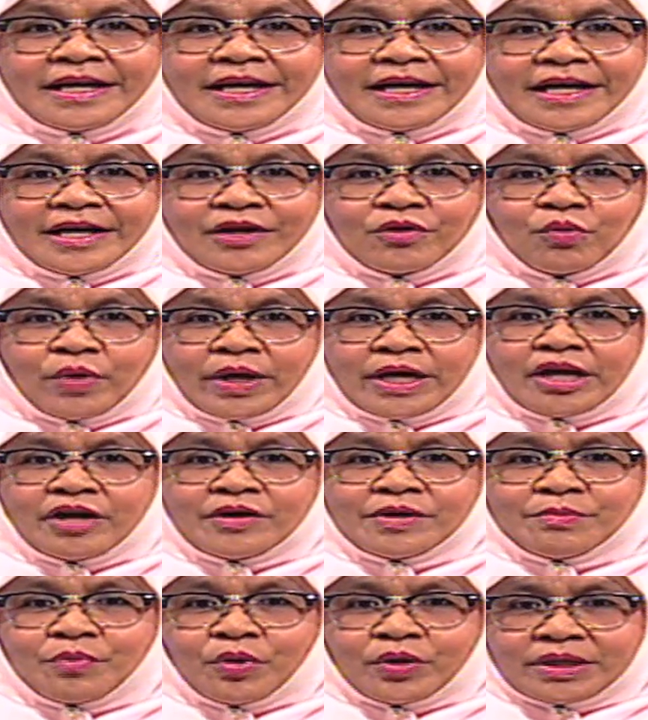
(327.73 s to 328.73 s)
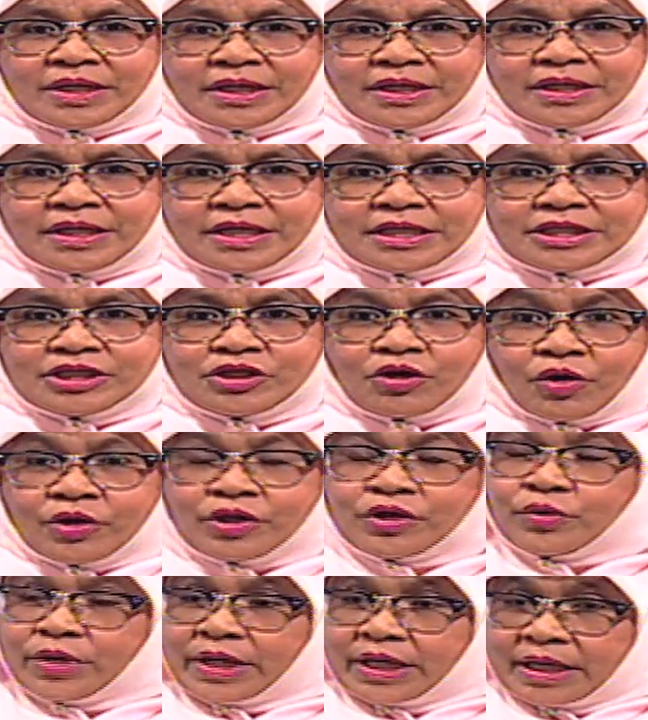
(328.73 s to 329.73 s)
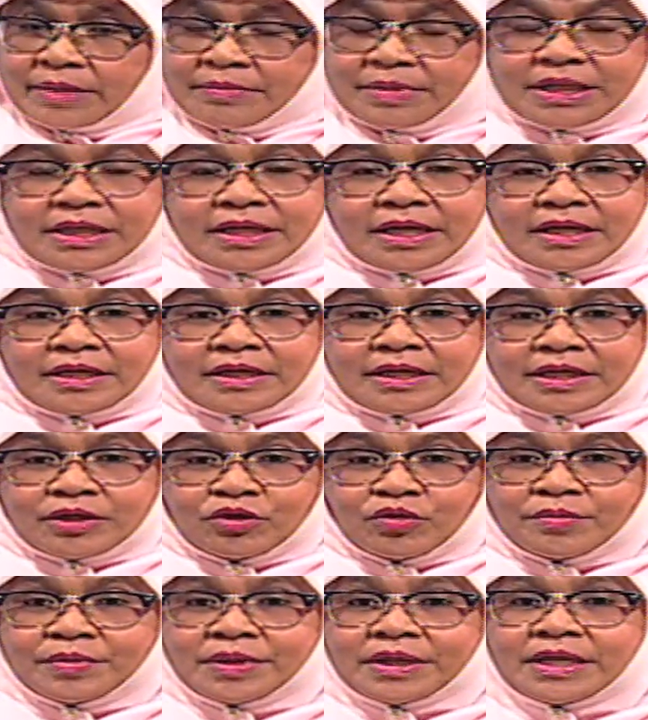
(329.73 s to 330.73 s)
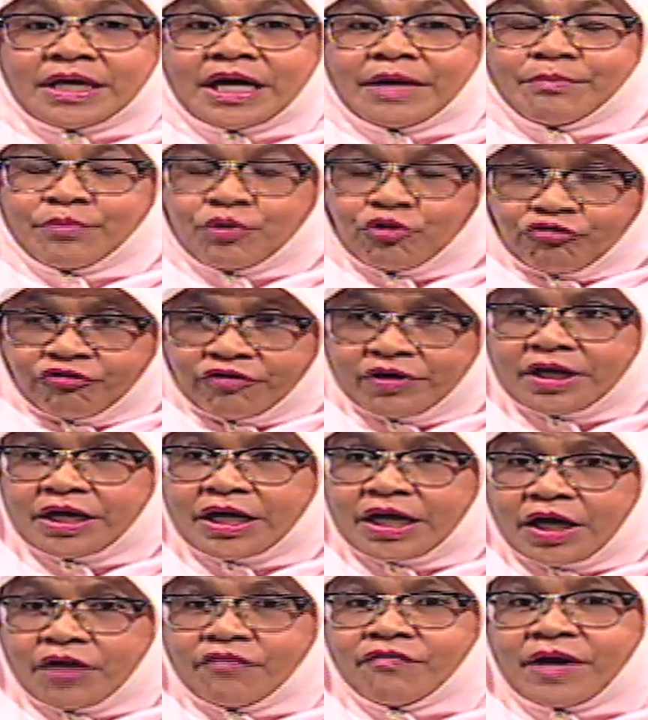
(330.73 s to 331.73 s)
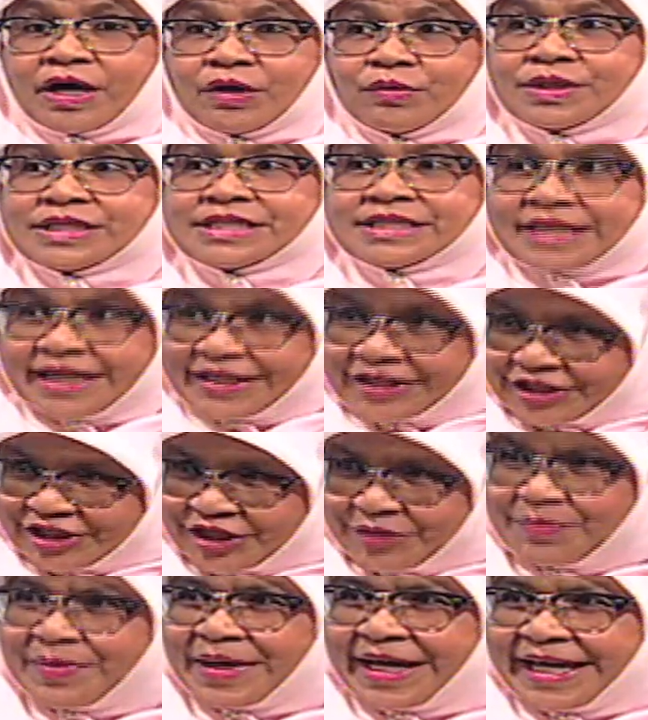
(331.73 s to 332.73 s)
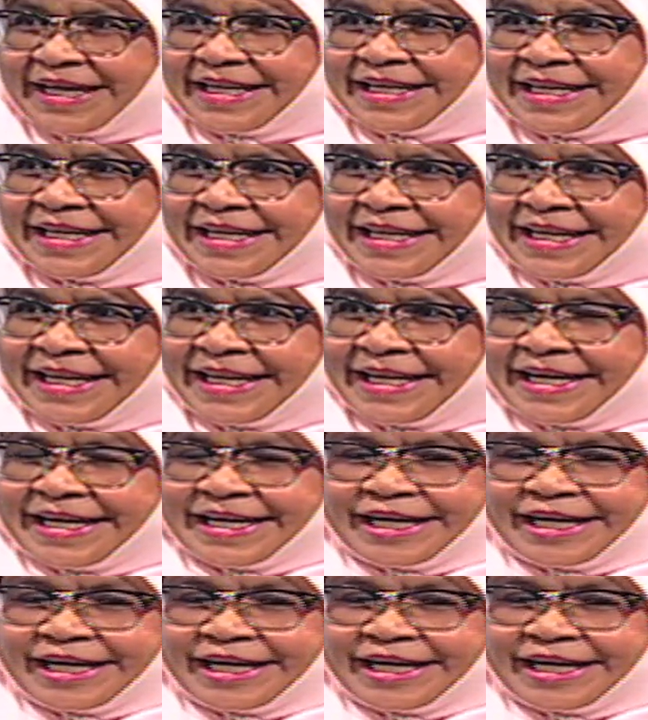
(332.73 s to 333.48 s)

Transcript: And one of the important things on U N Habitat, that will be the approval of our strategic plan mm-hmm.